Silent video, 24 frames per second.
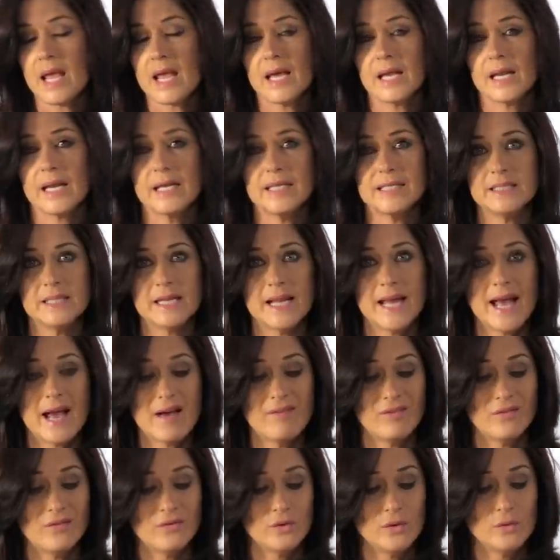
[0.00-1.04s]
And I did
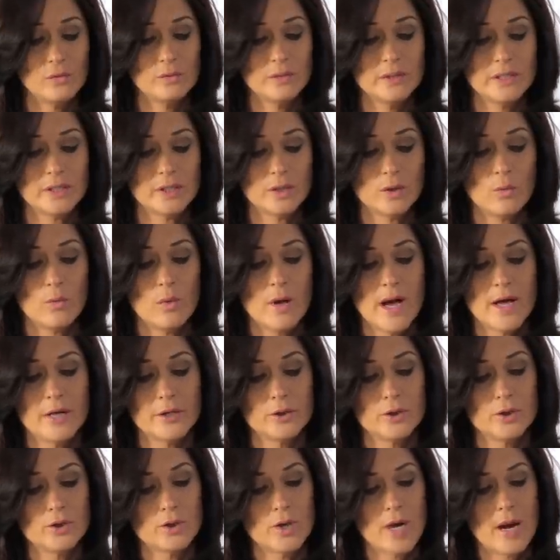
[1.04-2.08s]
have a few little
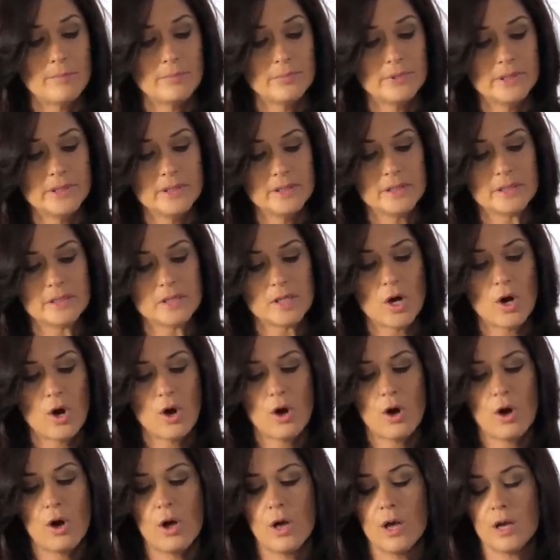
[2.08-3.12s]
water droplets
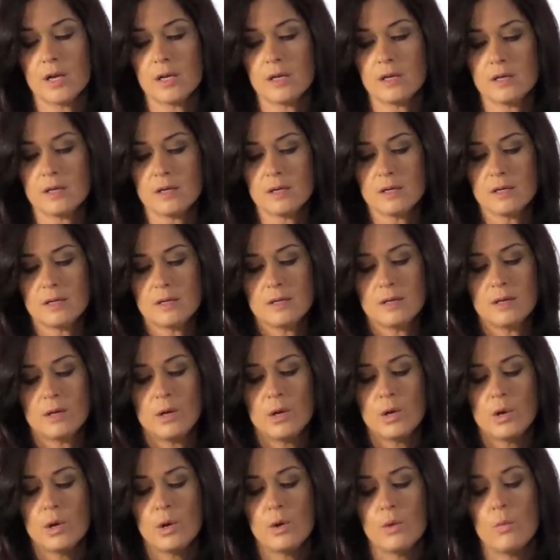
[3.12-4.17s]
on
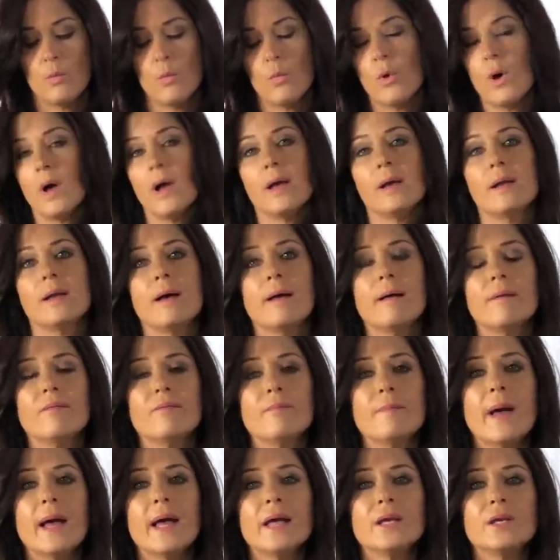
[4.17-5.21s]
one of
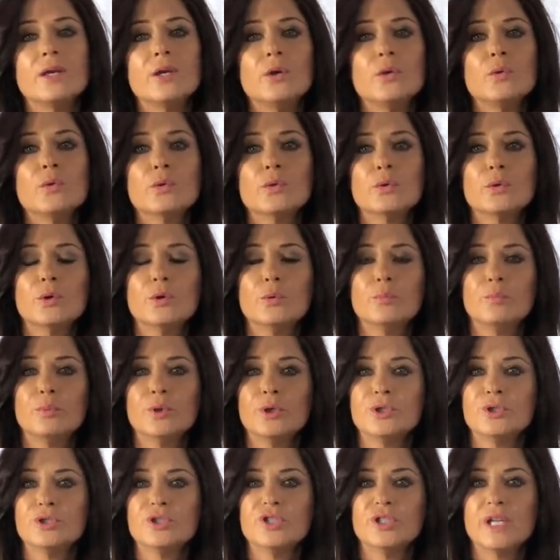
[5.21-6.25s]
my cuticle
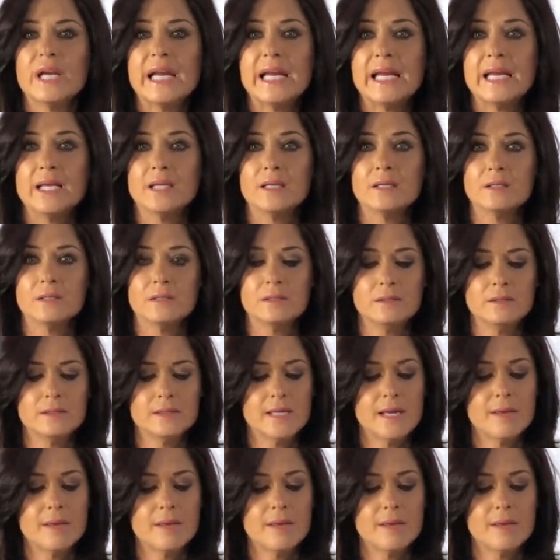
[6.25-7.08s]
pusher handles.